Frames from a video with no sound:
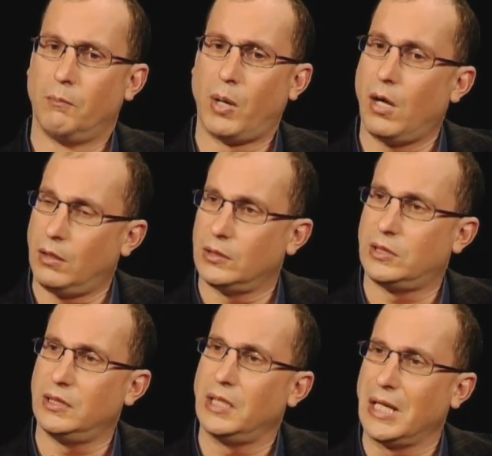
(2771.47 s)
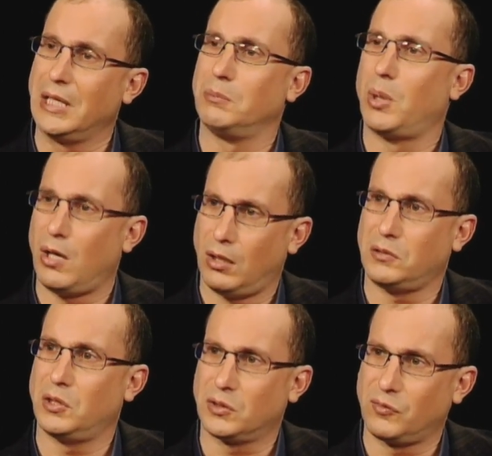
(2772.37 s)
policy and
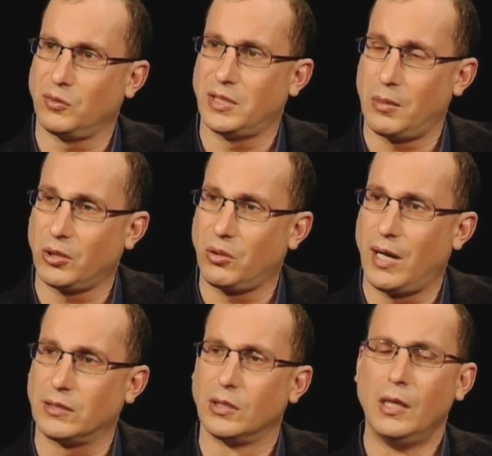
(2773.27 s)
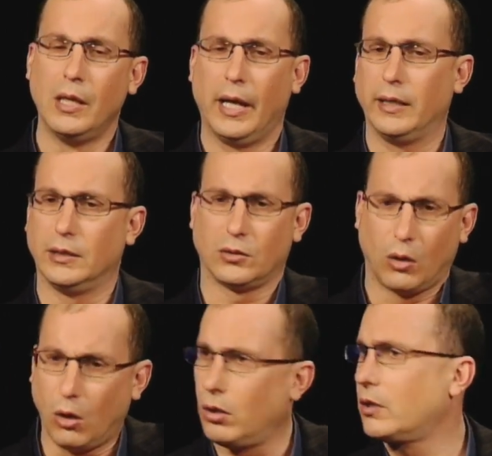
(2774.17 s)
politics for Democrats. And it's
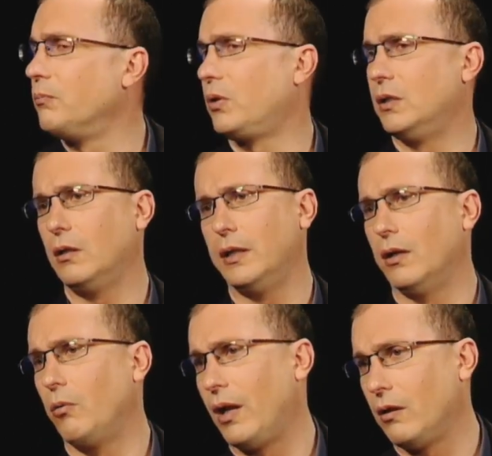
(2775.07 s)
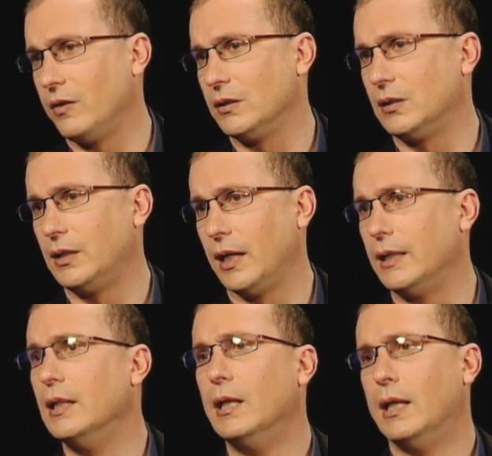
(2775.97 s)
all completely irrelevant
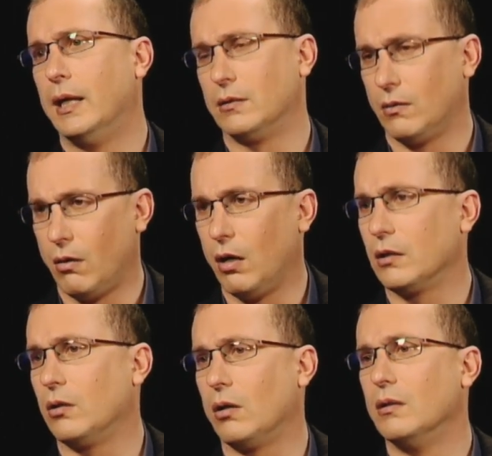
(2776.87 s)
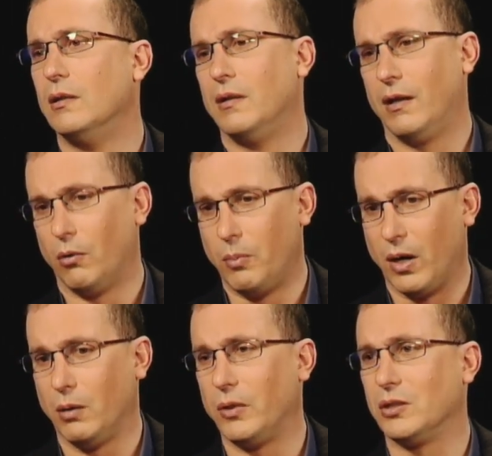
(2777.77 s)
today. And the longer
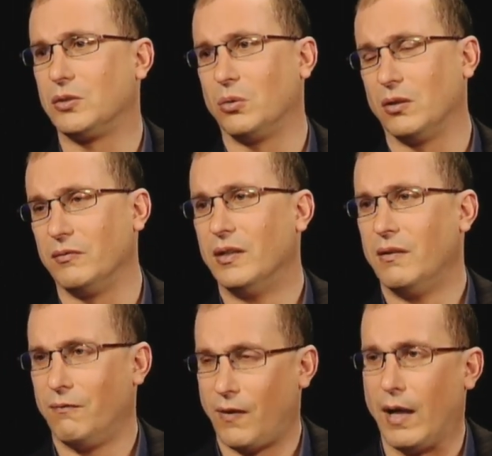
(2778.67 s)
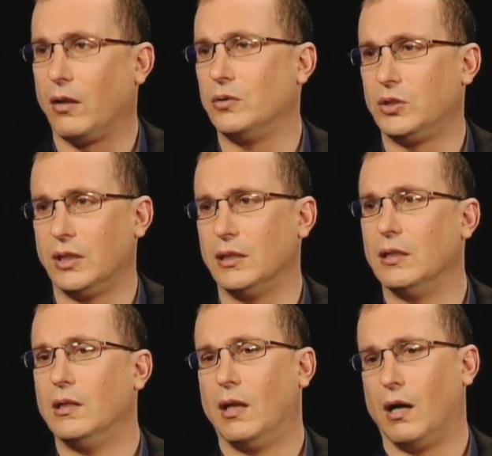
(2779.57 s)
Obama sort of follows it,
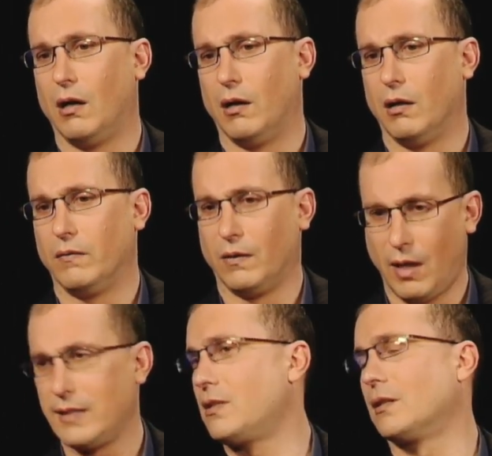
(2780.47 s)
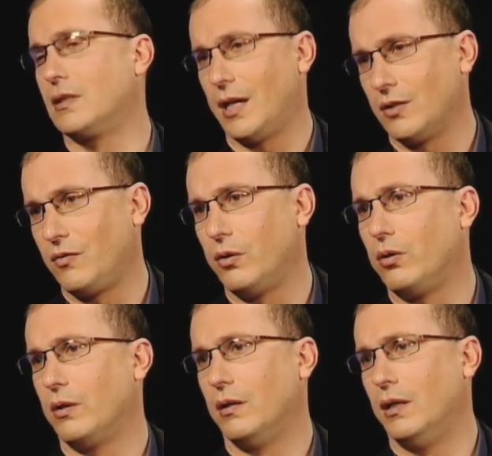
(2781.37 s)
the less
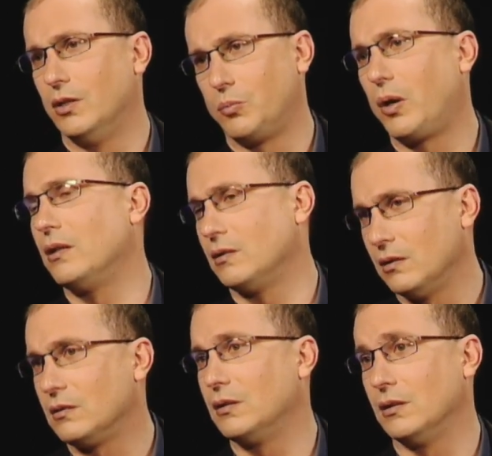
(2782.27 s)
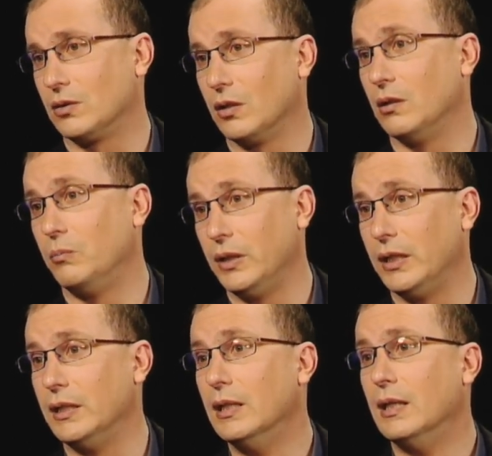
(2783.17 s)
successful his presidency is going to
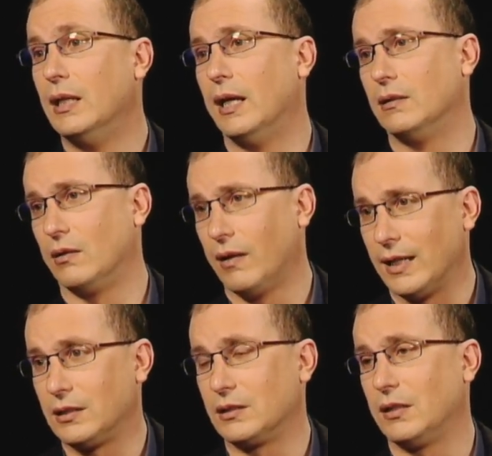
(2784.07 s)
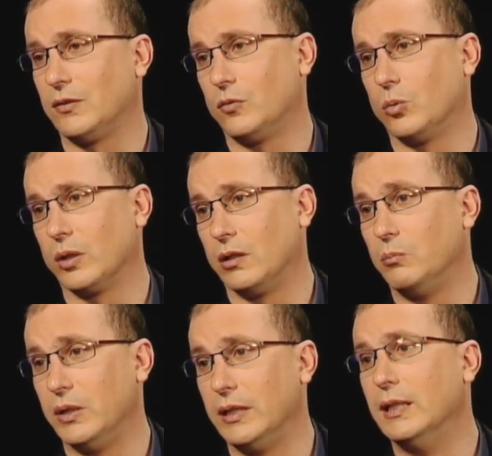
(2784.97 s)
be, and the less successful we're going to
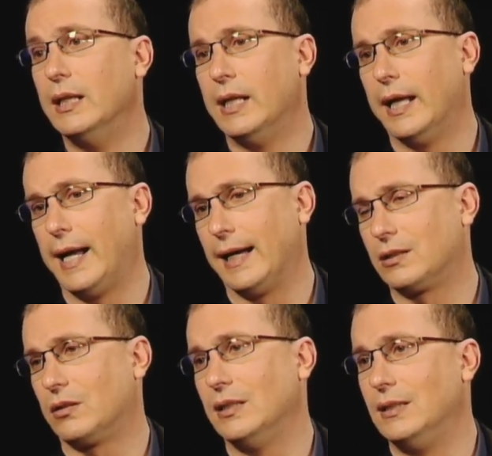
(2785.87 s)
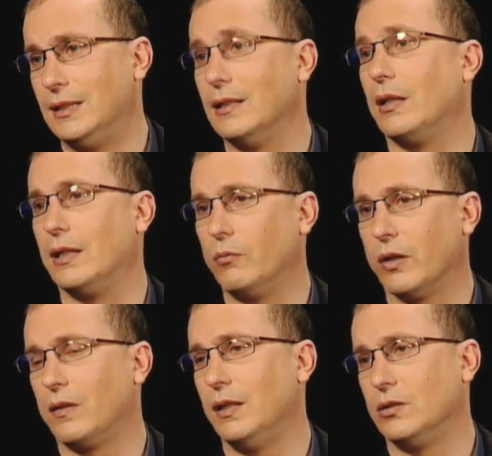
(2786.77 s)
be at actually dealing
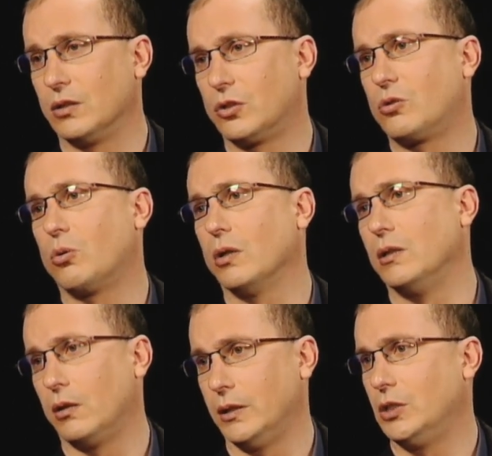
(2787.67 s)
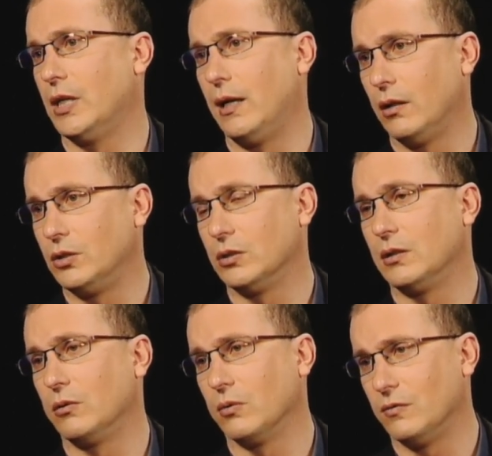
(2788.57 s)
with these extraordinary challenges
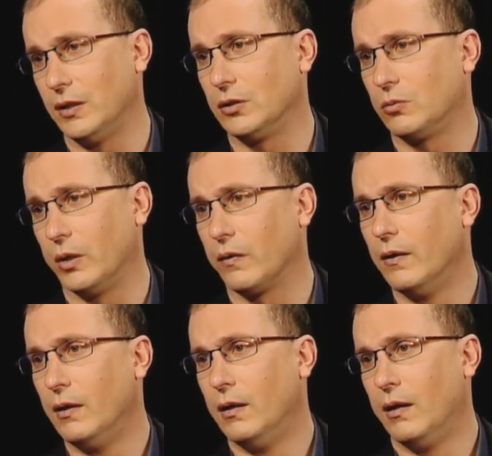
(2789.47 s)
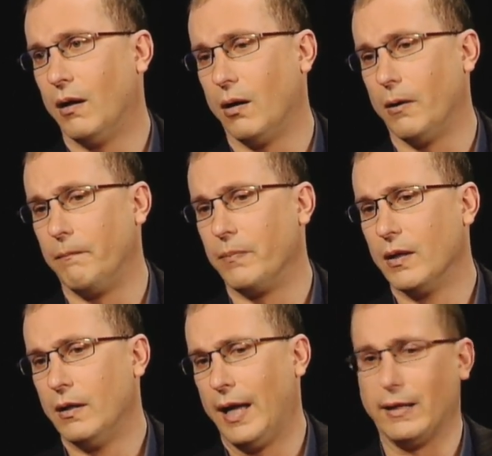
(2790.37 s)
that we're faced with. And
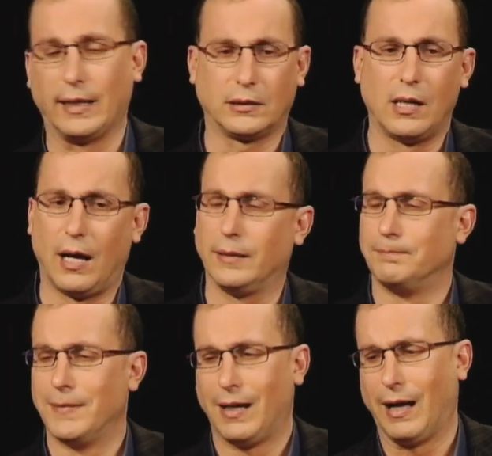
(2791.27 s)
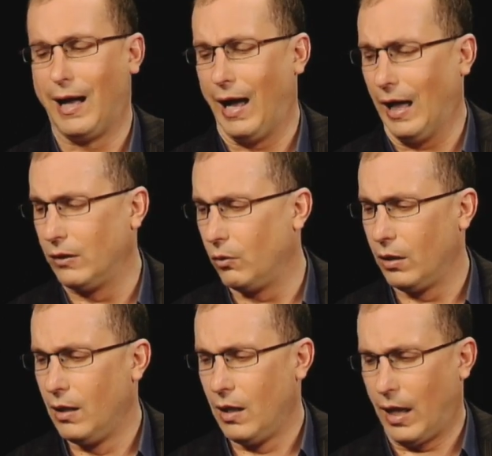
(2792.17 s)
that's not, I don't
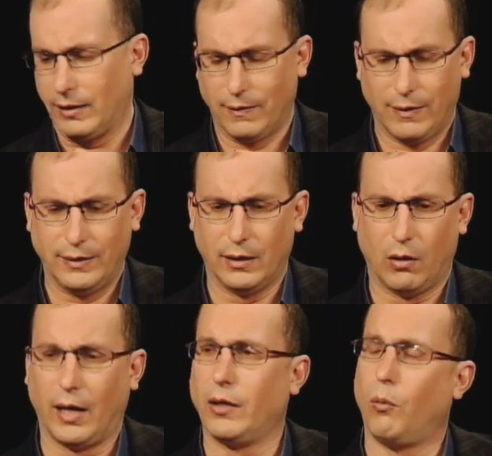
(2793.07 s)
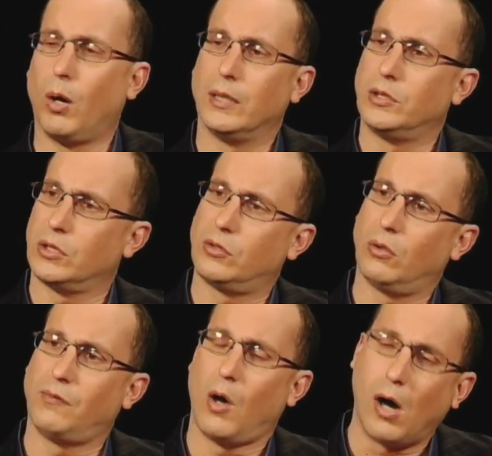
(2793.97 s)
want to just
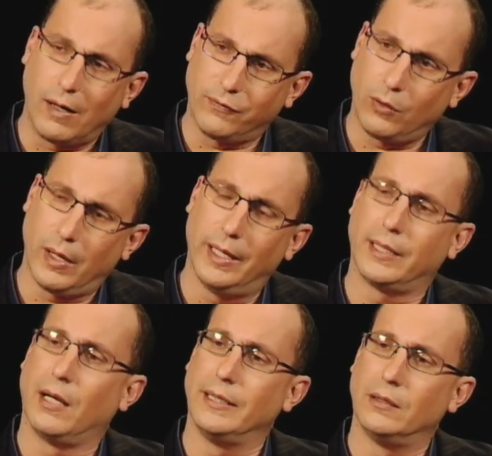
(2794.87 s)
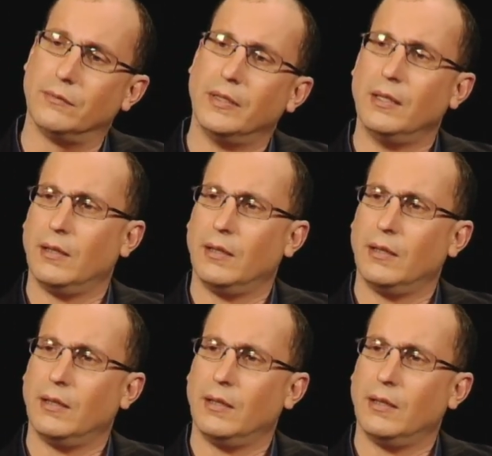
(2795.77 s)
sort of offer a kind of